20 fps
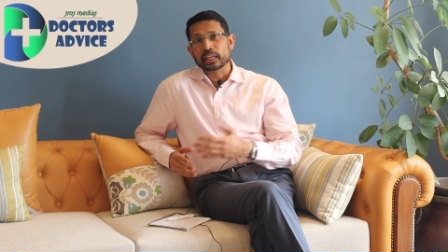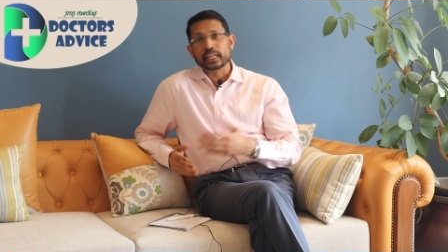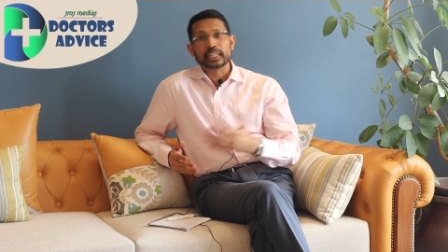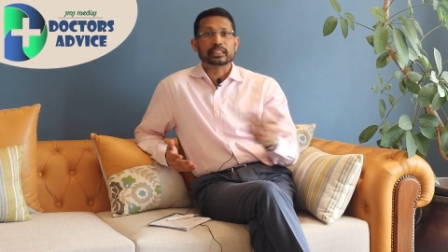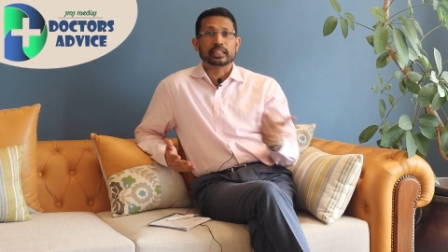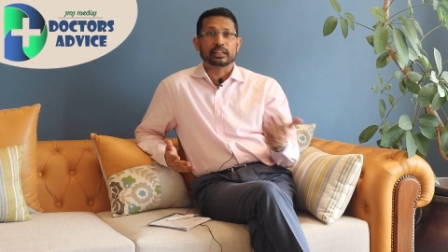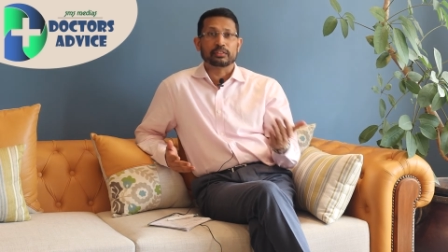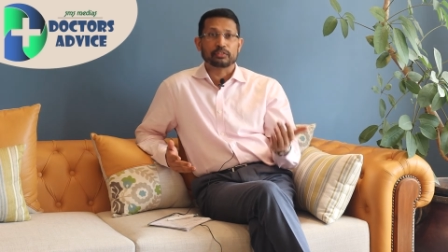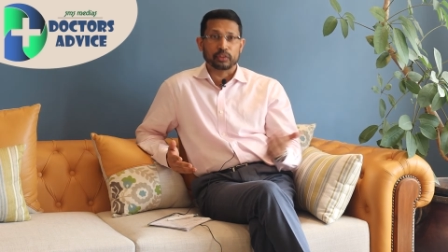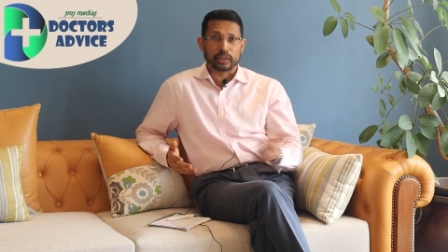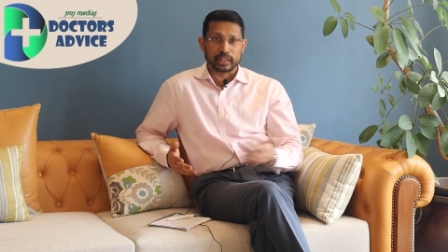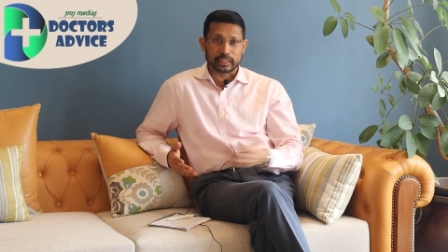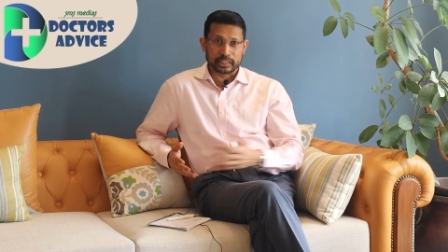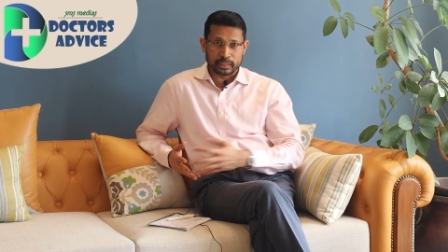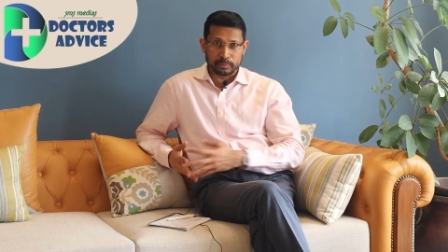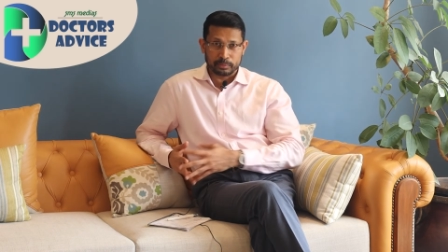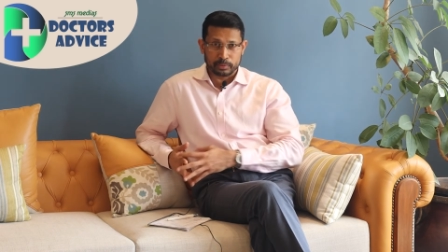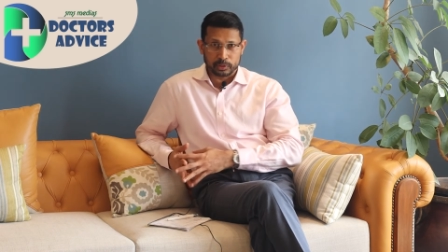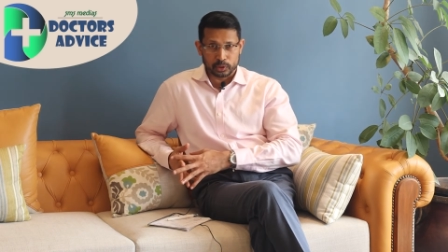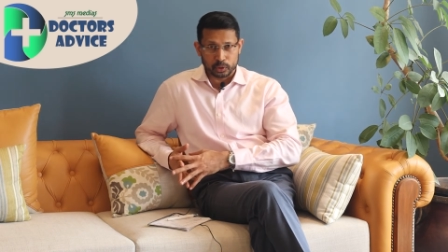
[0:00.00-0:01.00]
let's say for
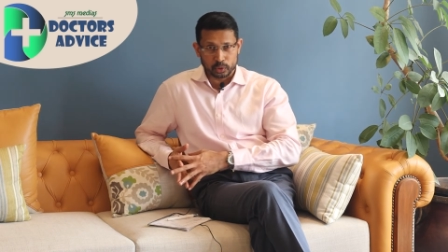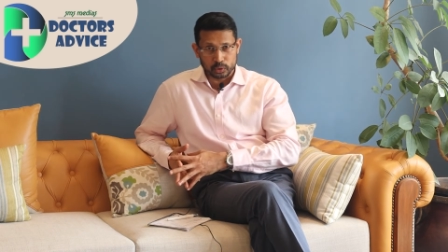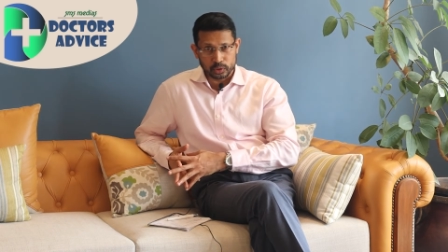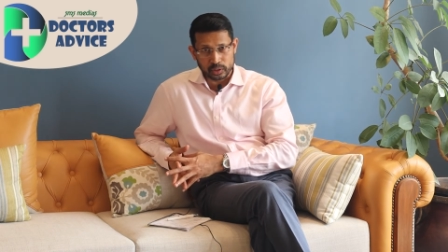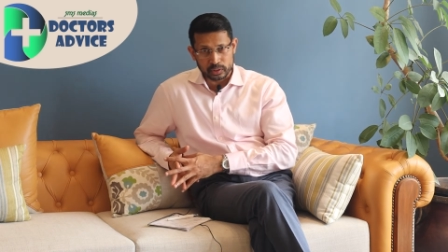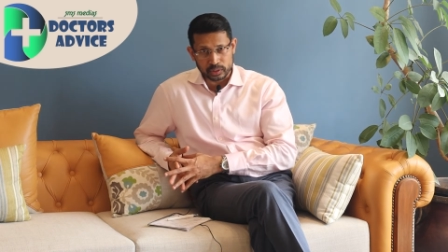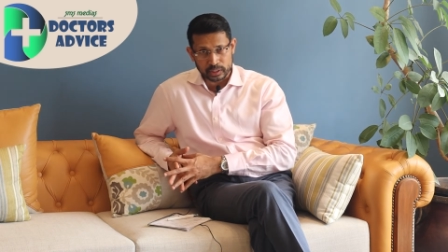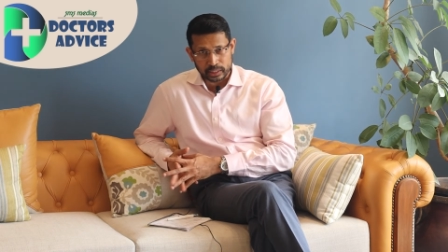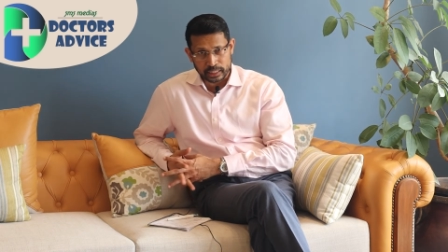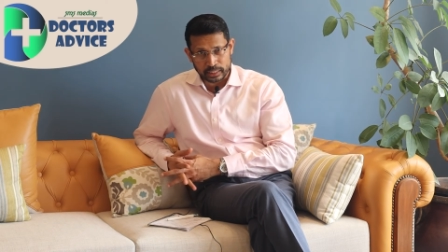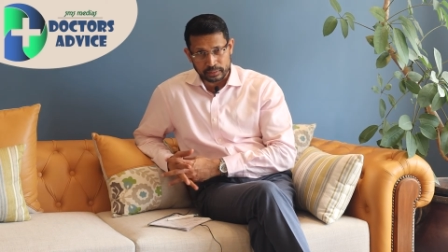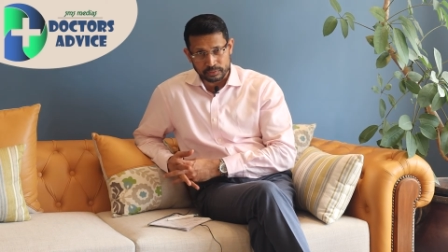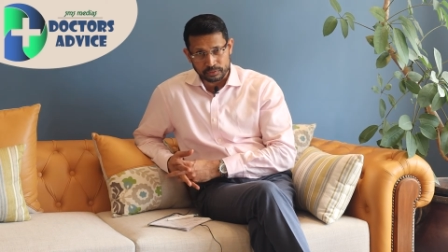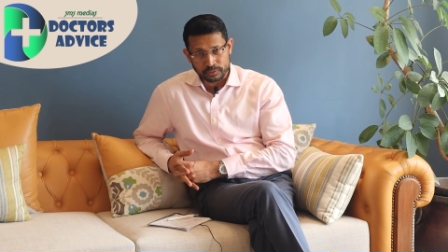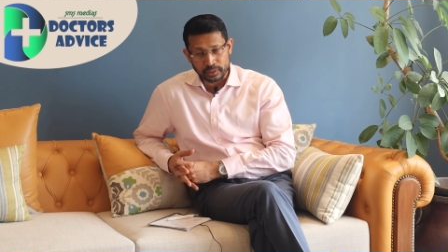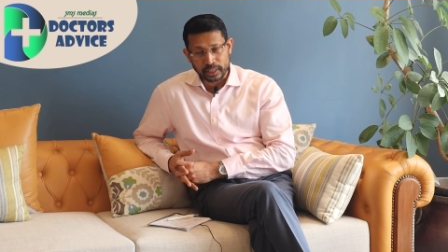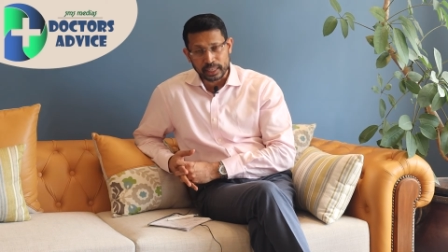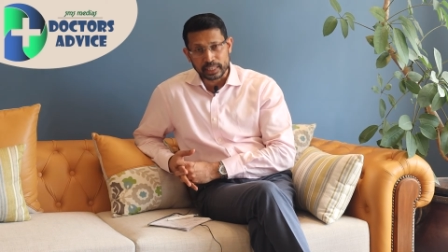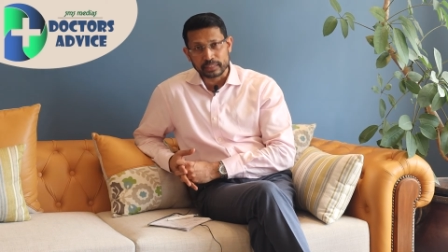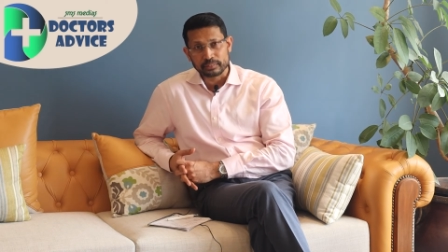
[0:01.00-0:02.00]
example
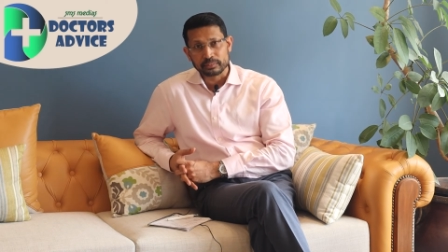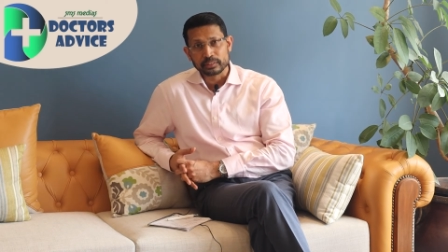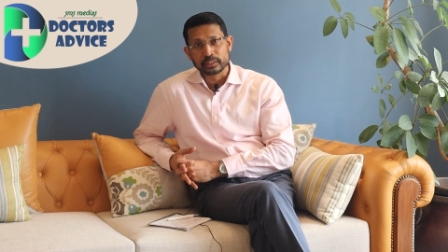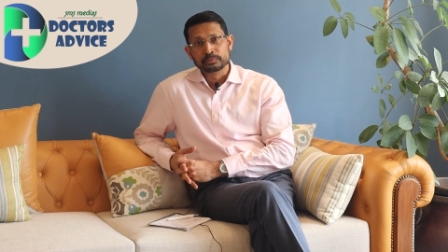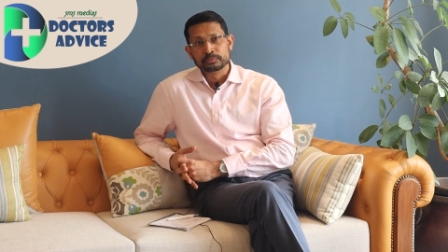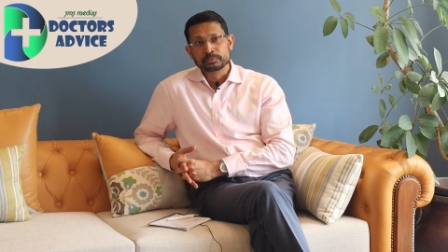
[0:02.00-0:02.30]
2005,